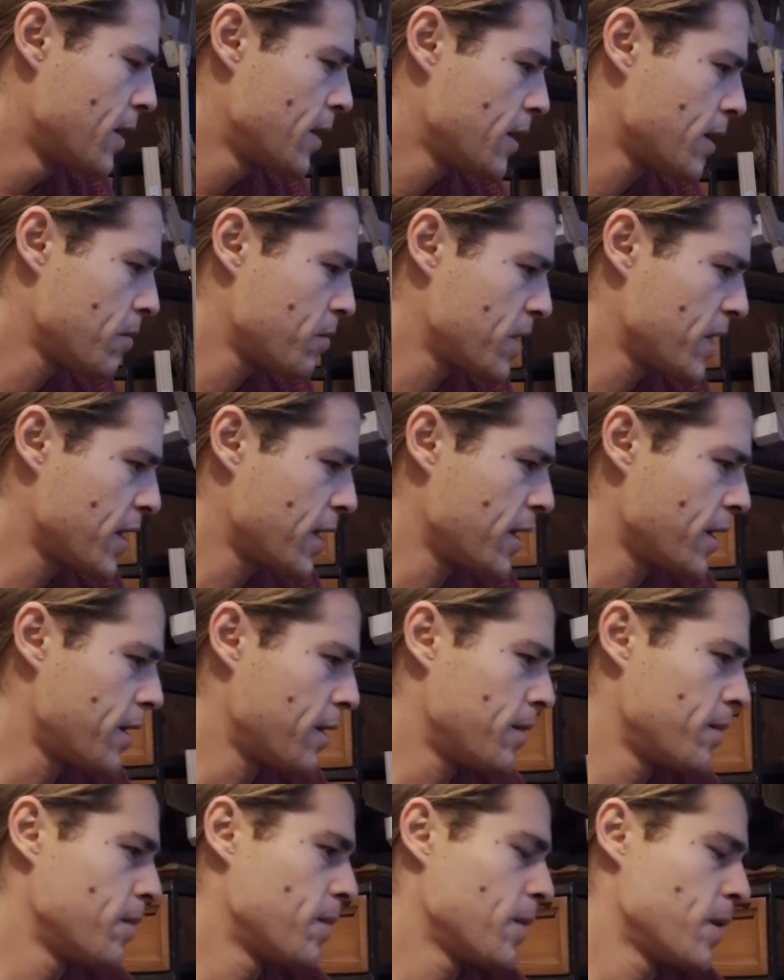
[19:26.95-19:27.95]

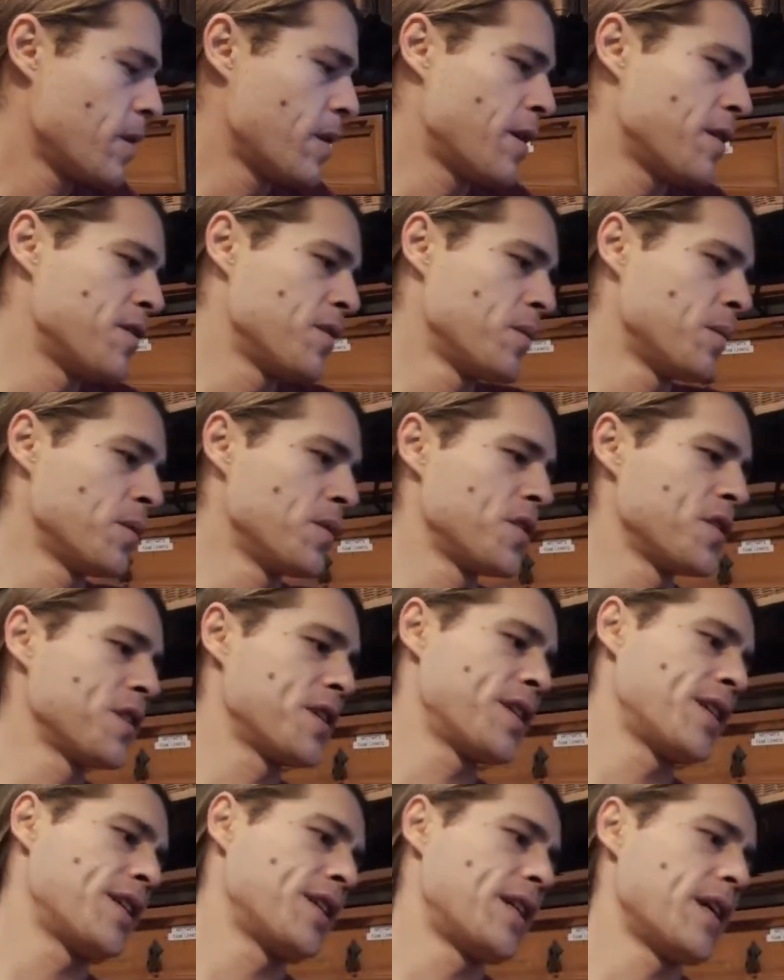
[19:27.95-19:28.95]
Updating. Alright, so we'll
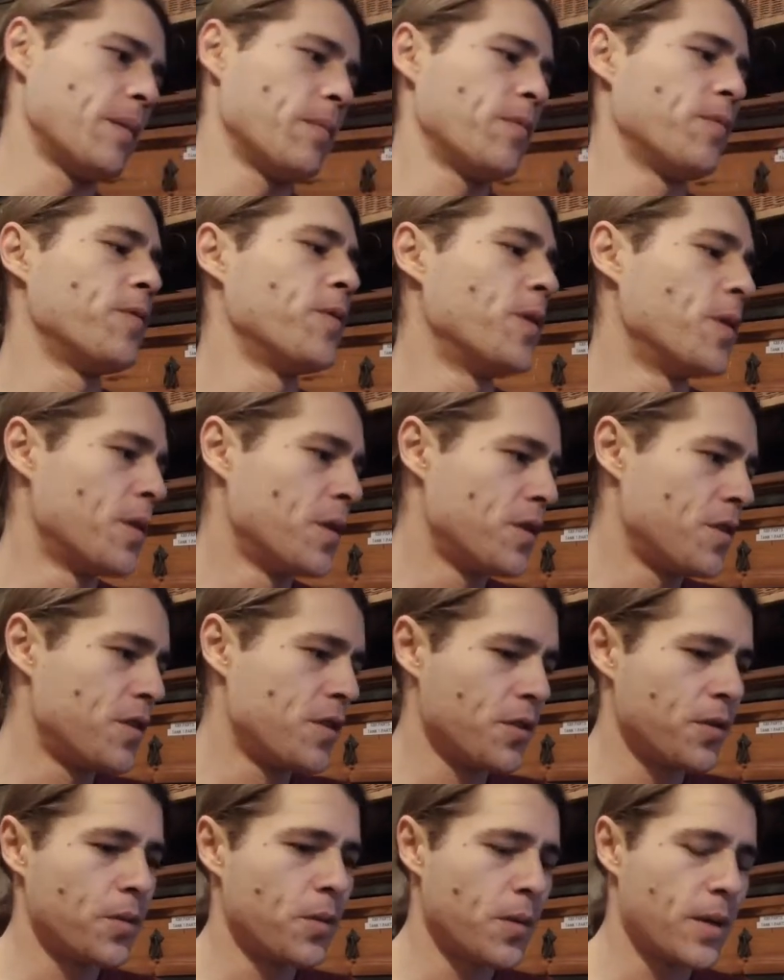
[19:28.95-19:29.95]
skip forward
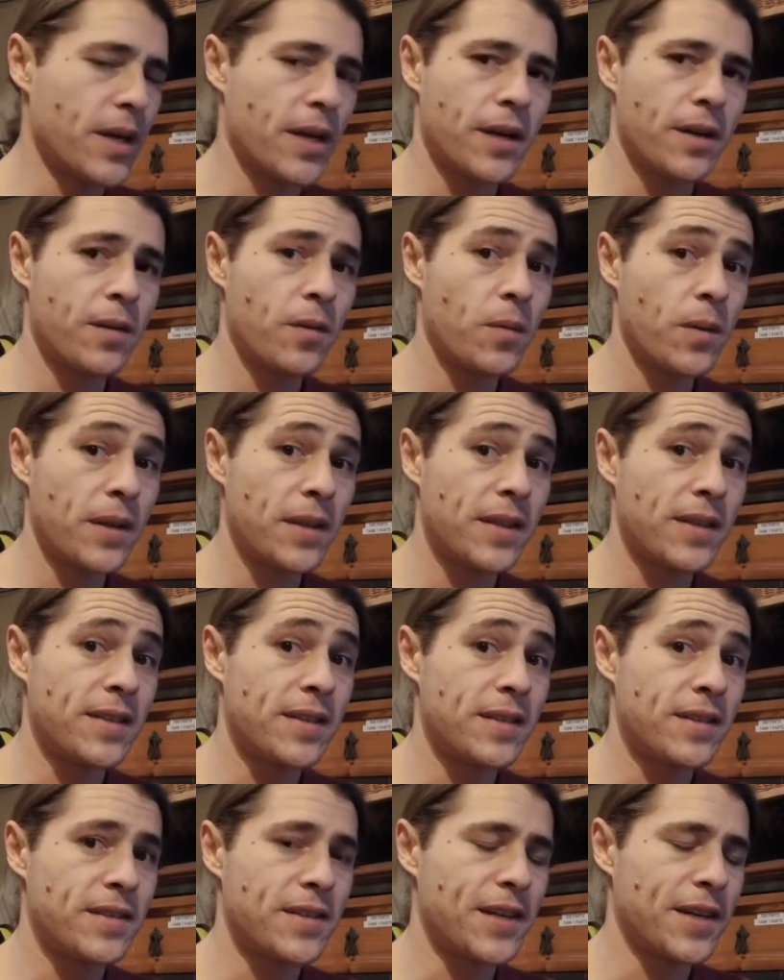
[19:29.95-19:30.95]
to when this
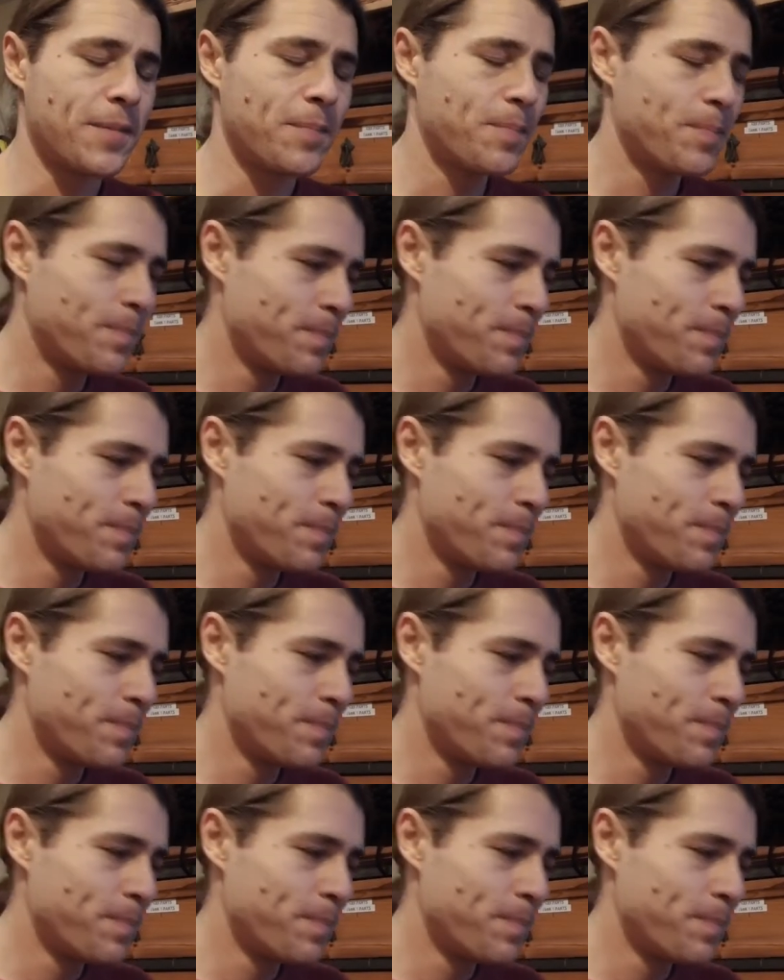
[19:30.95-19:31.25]
is done.